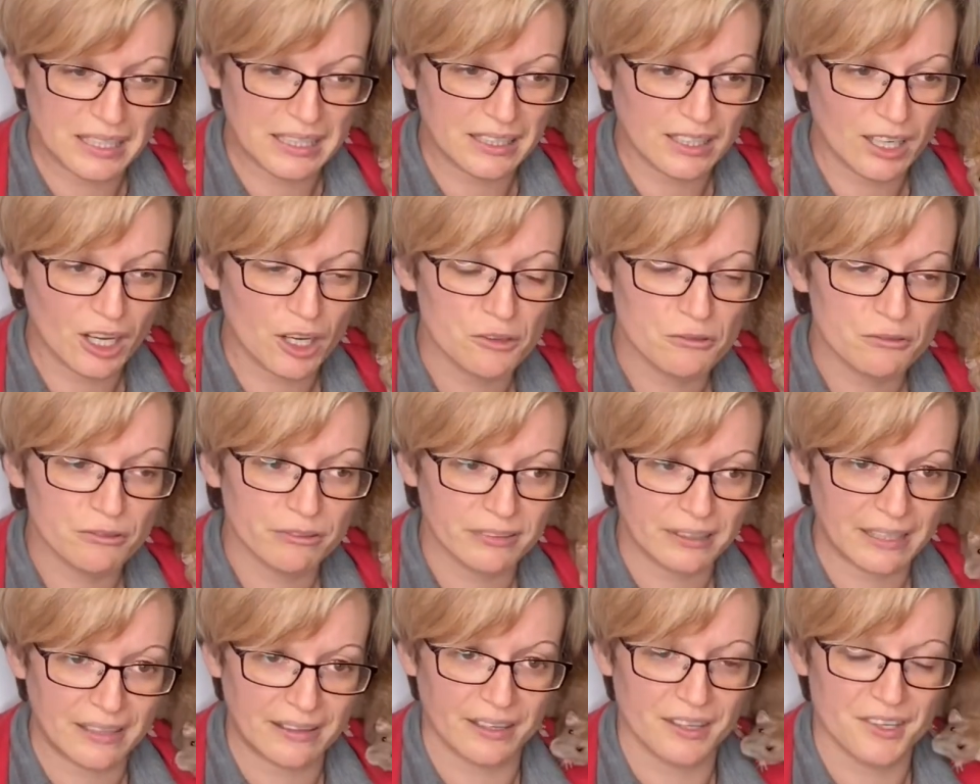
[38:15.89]

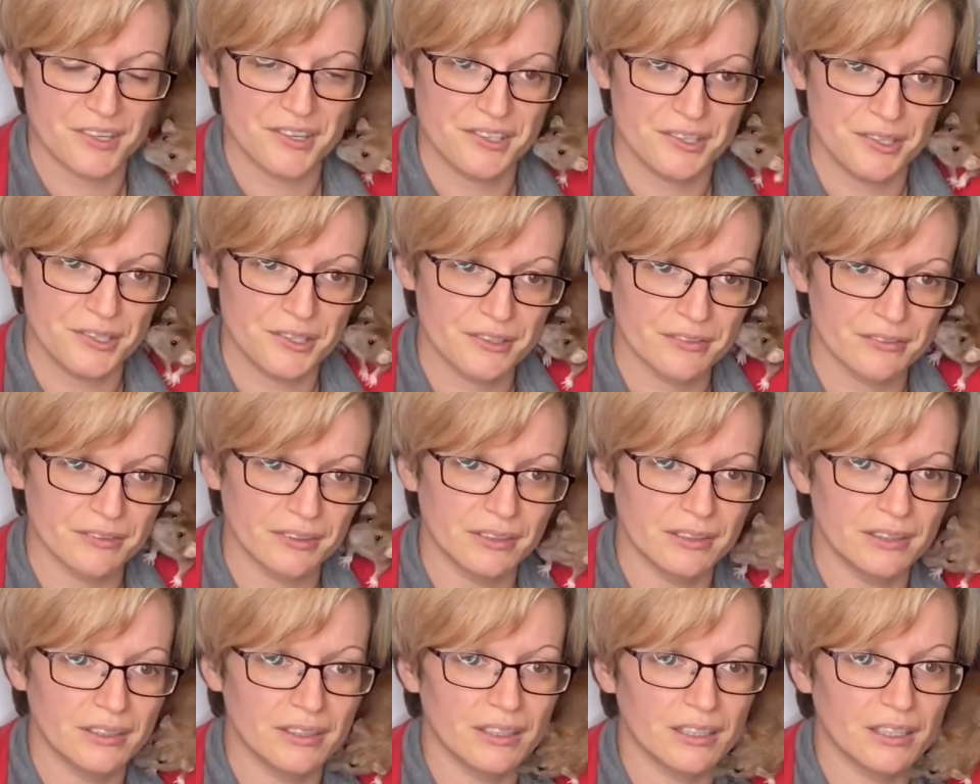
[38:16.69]
Hopefully that's
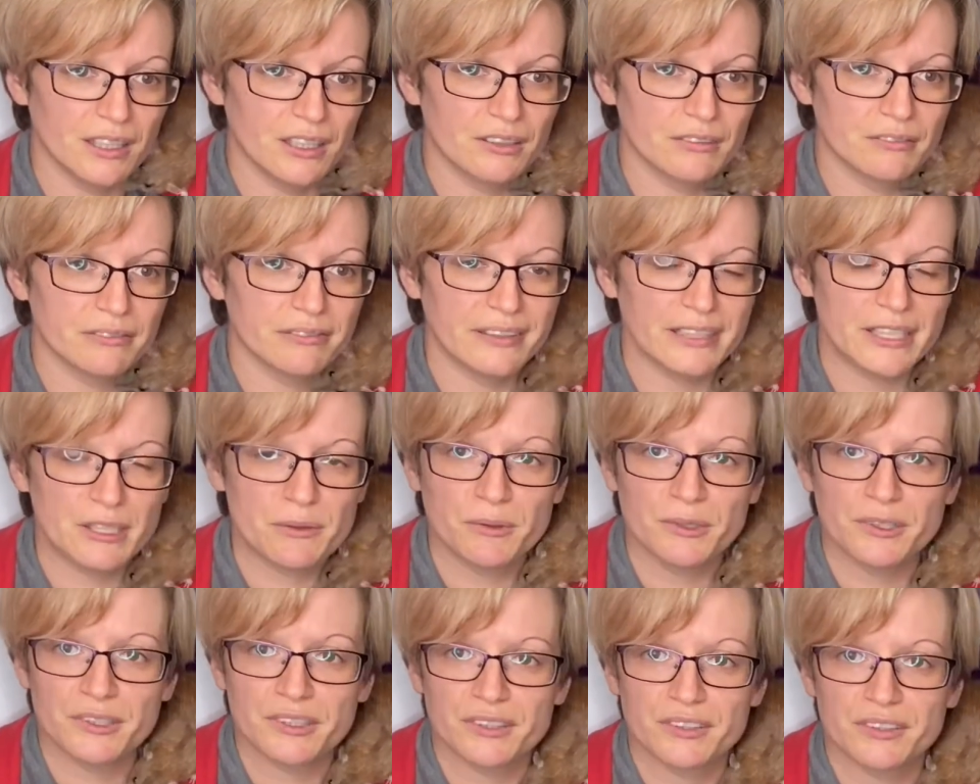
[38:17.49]
useful. Hopefully you
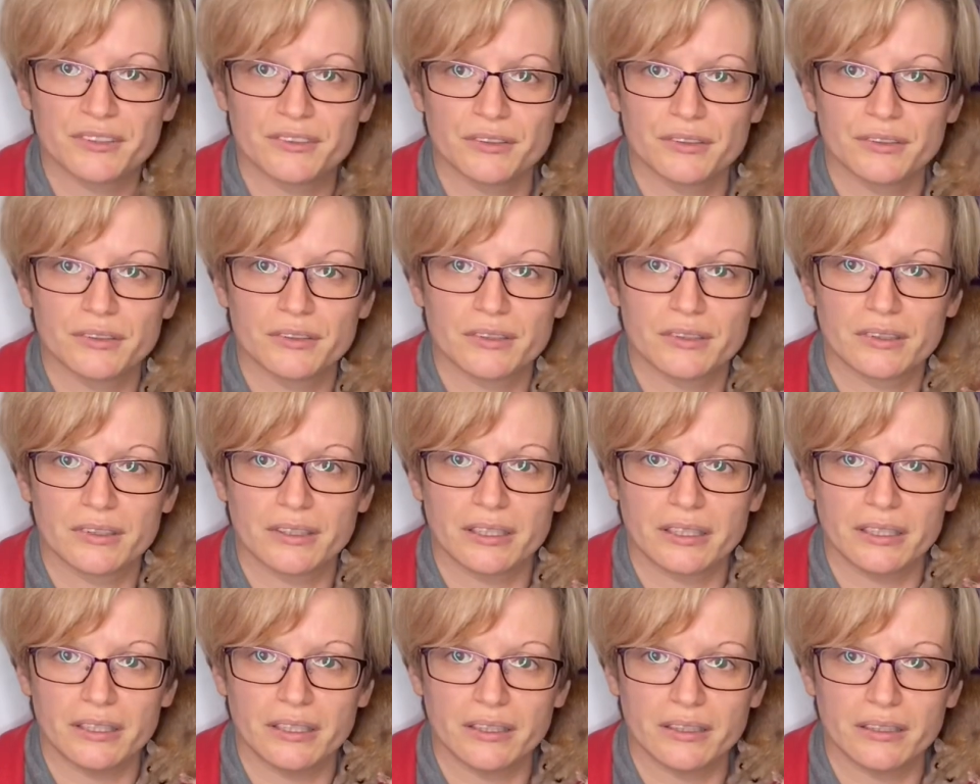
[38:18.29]
understood
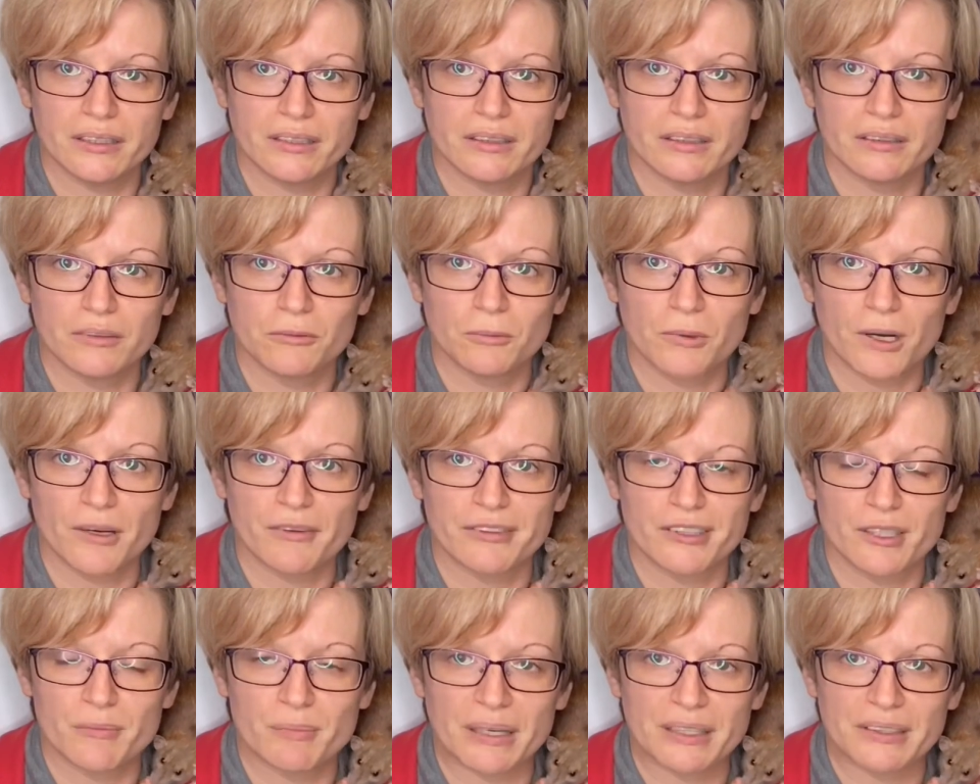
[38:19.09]
the
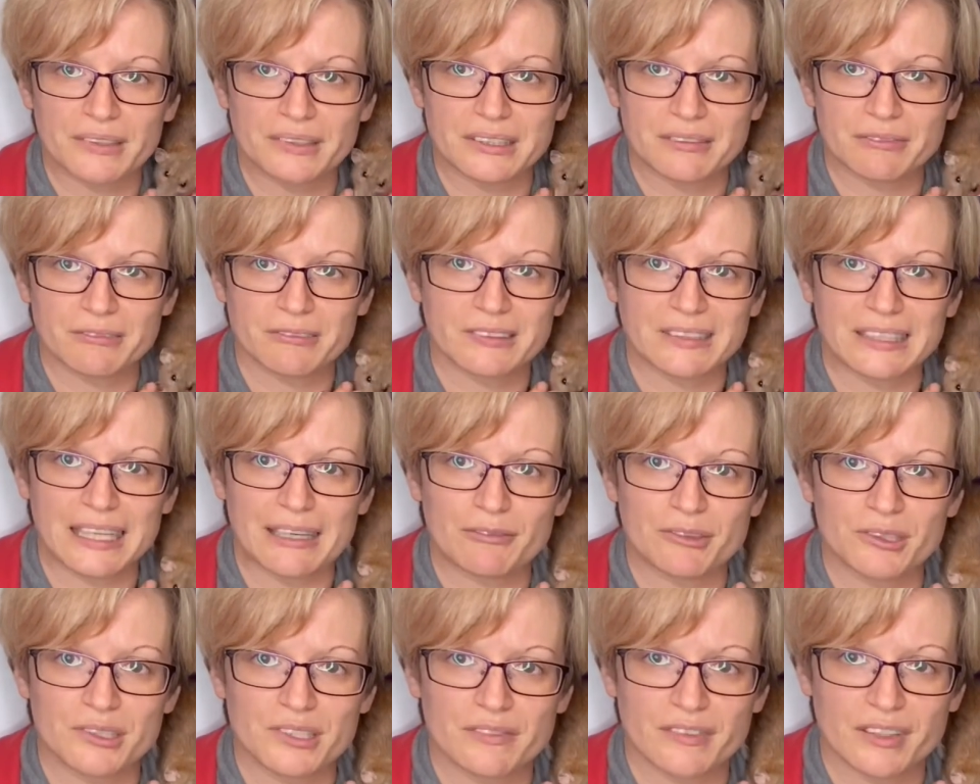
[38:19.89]
waffle about different
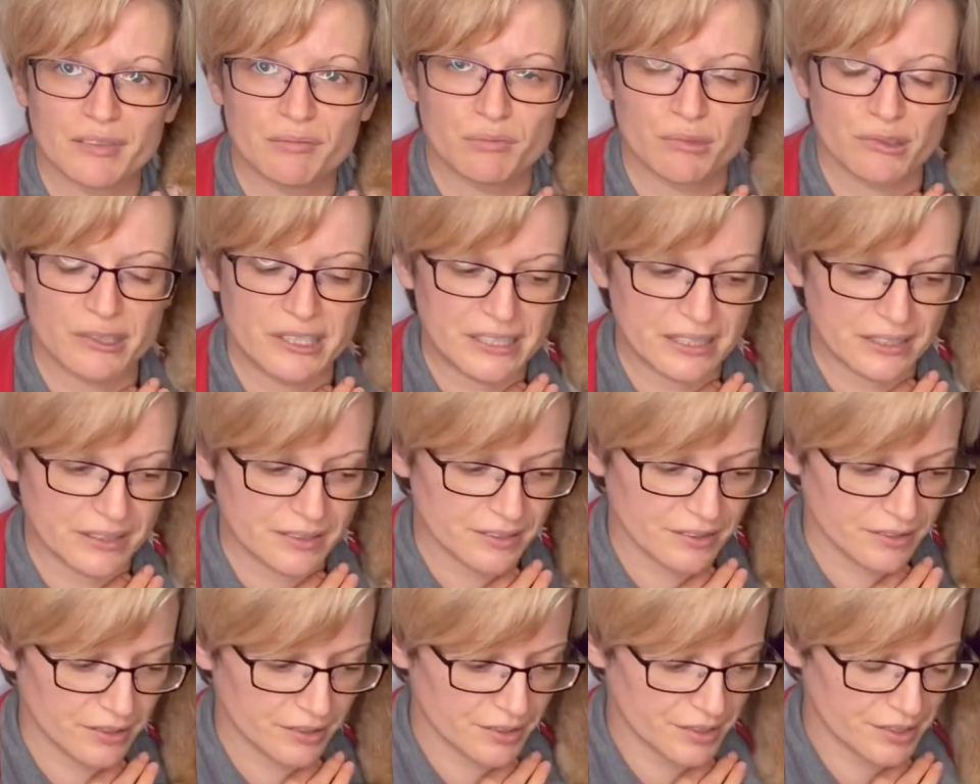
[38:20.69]
levels of inbreeding and
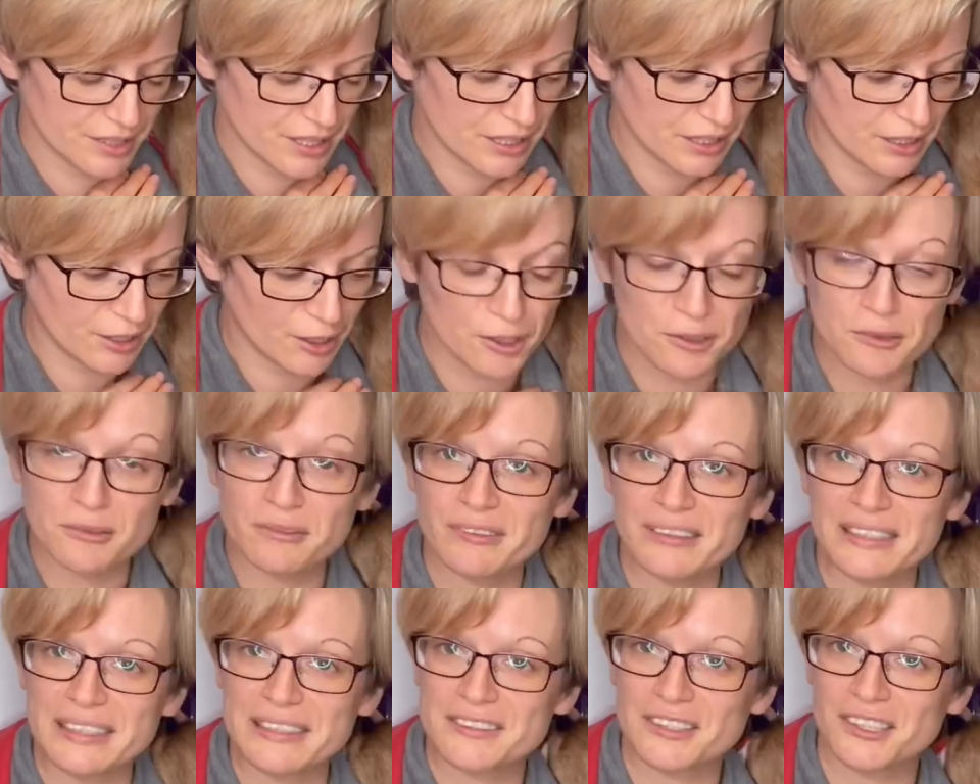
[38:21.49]
such.
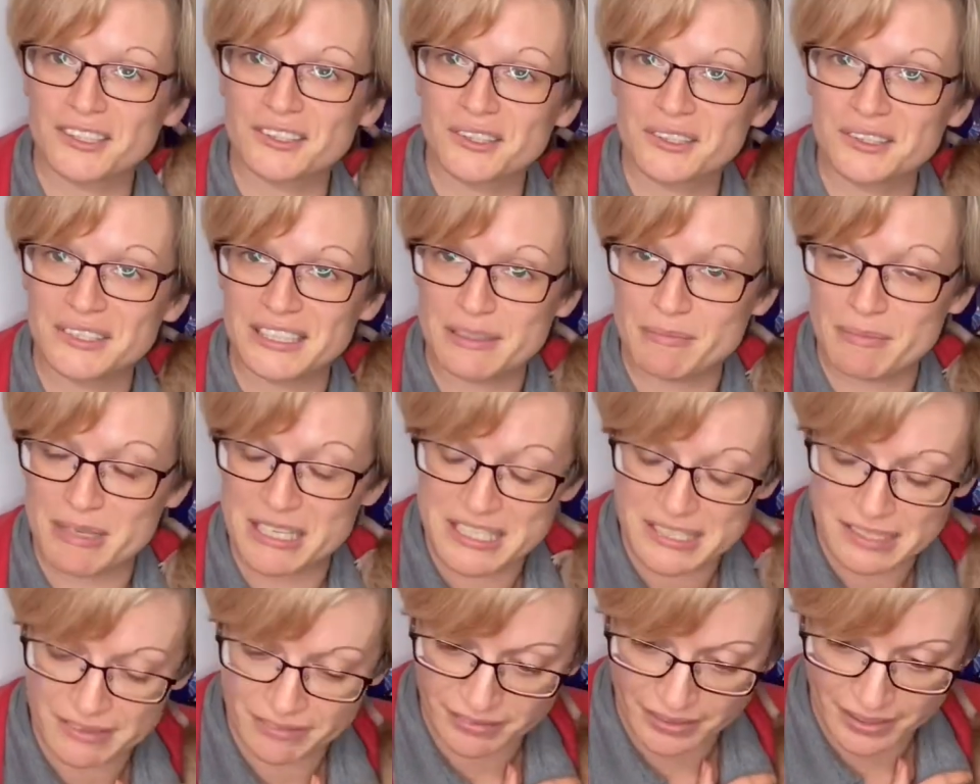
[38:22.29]
Hopefully it's also
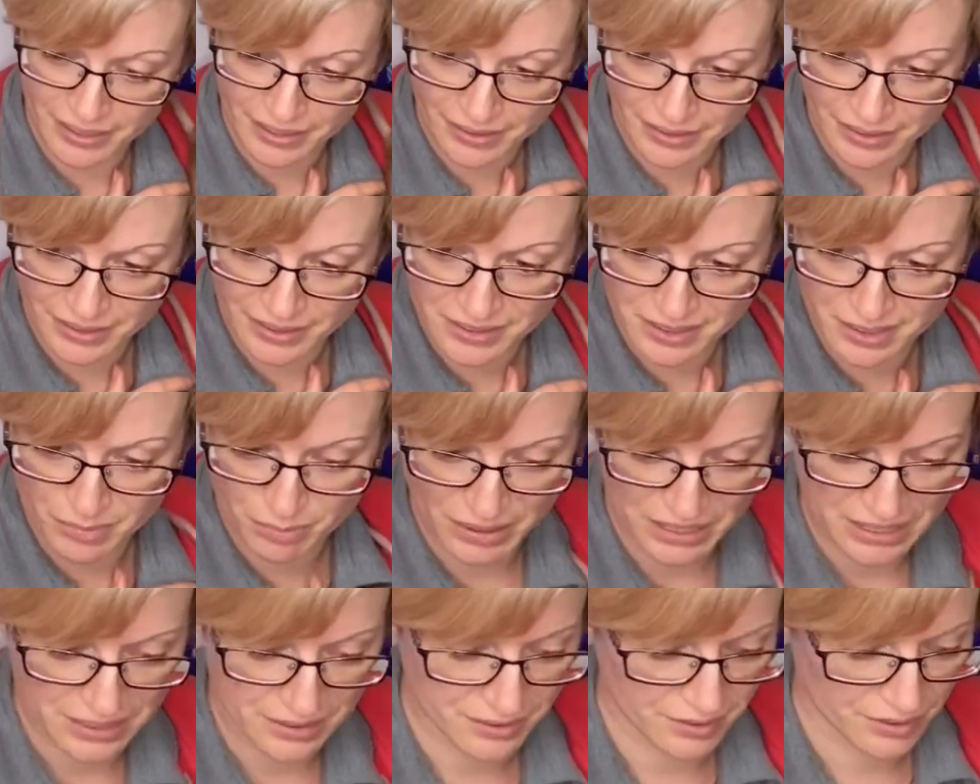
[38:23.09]
demystified things a
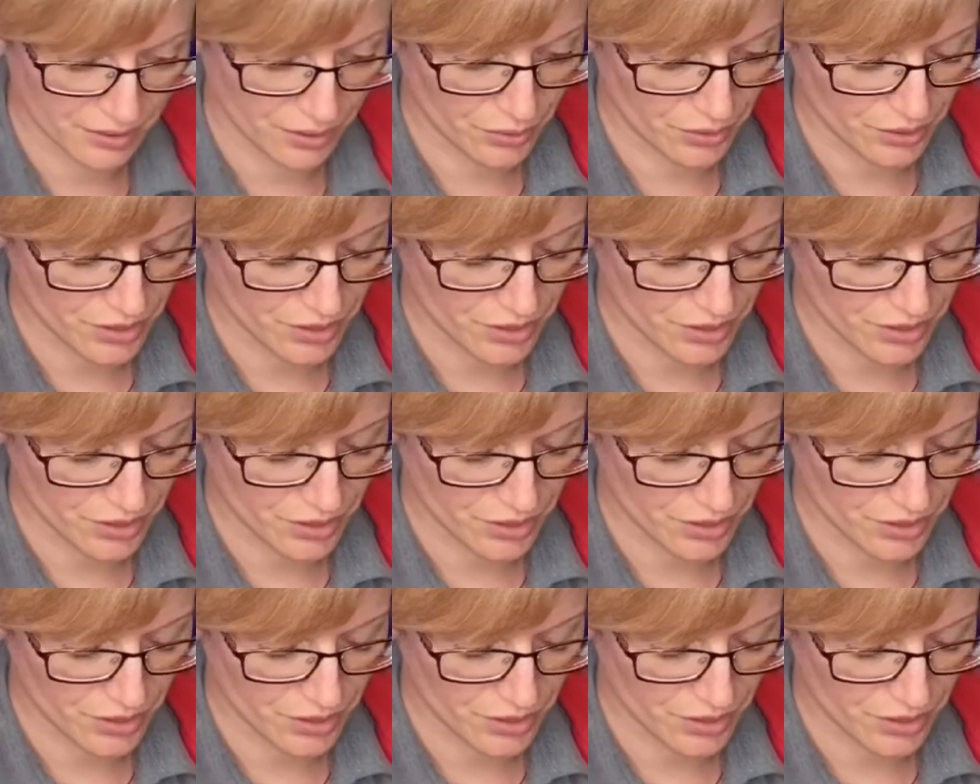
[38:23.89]
bit so that